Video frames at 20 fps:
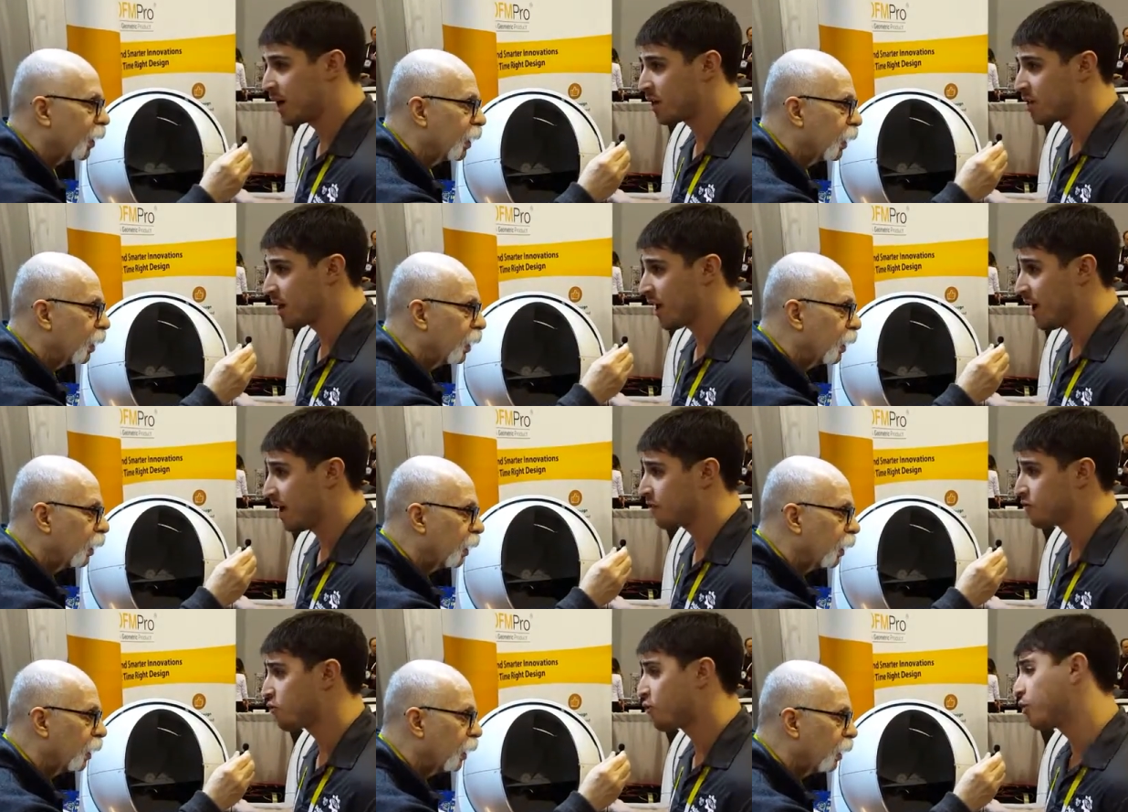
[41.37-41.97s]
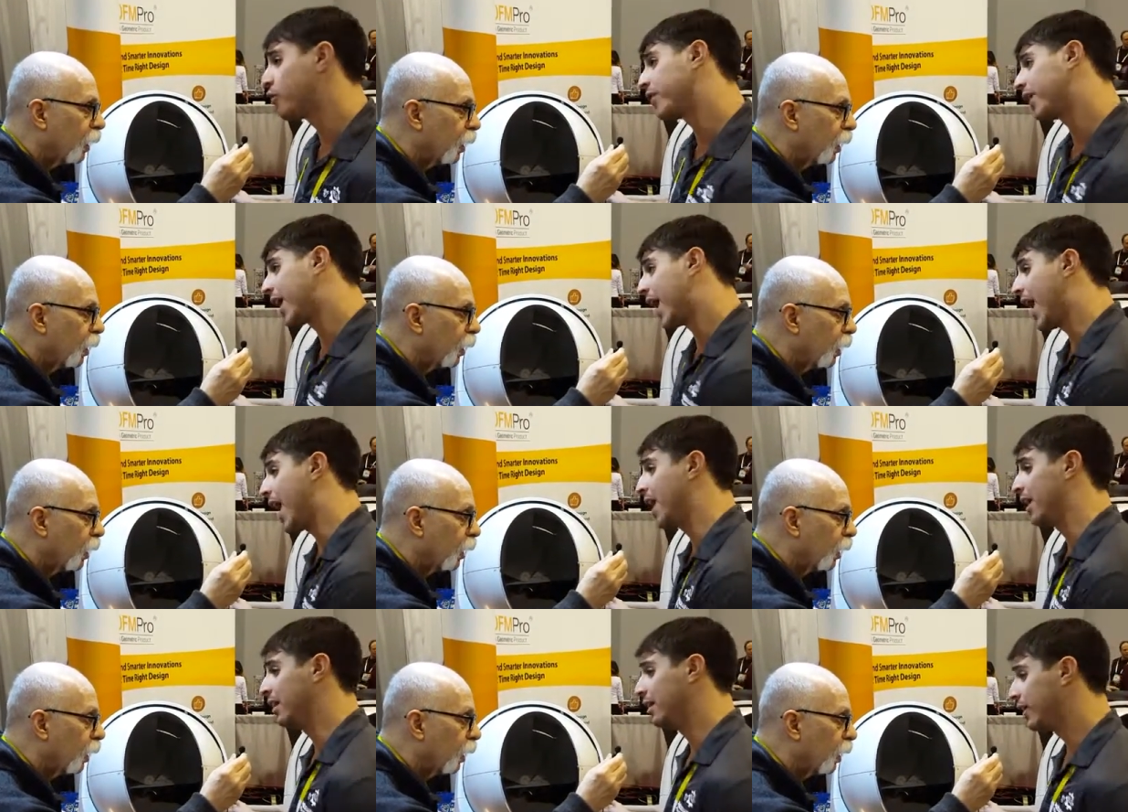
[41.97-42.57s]
Speaker 1: minutes after the
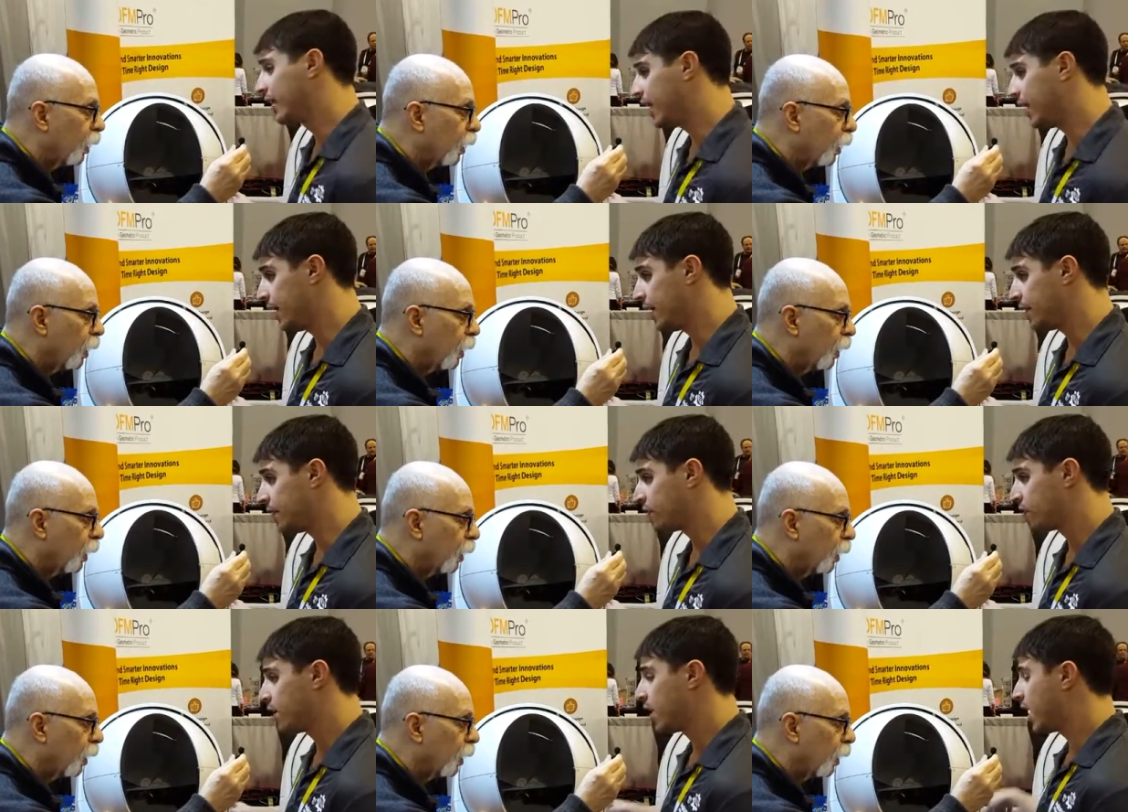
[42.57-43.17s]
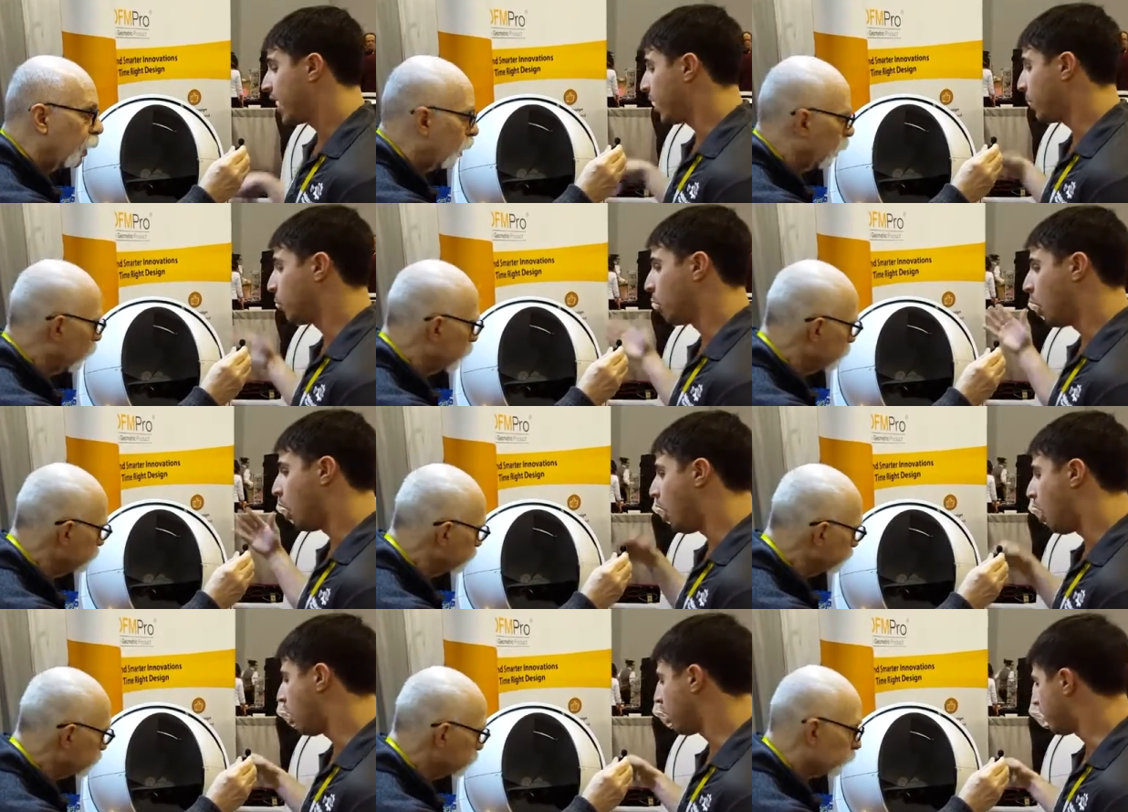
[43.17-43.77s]
cat leaves, it
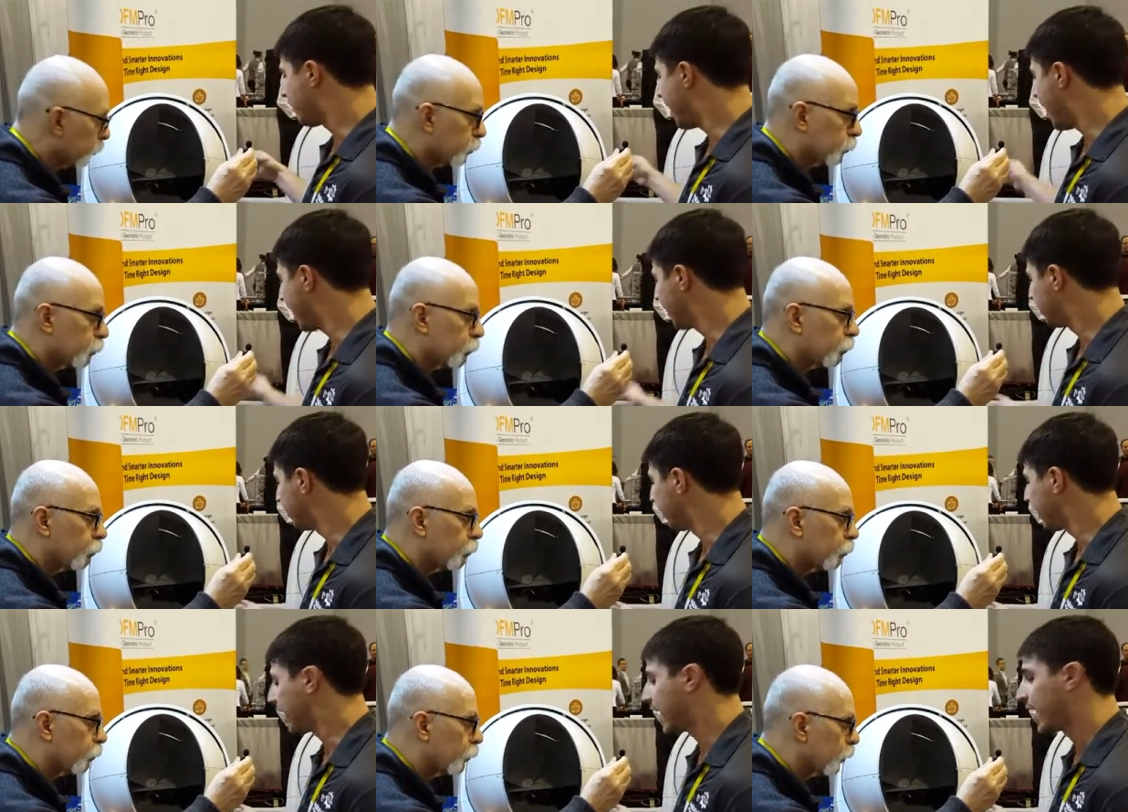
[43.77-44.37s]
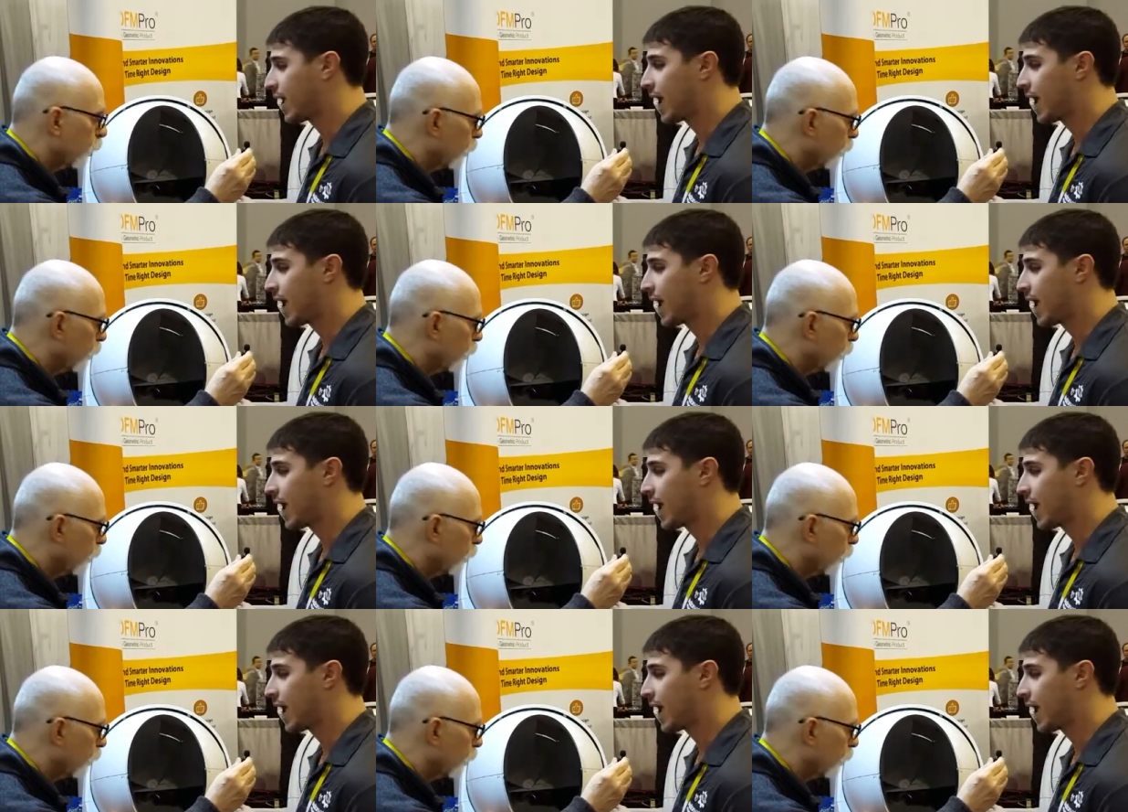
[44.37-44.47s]
will automatically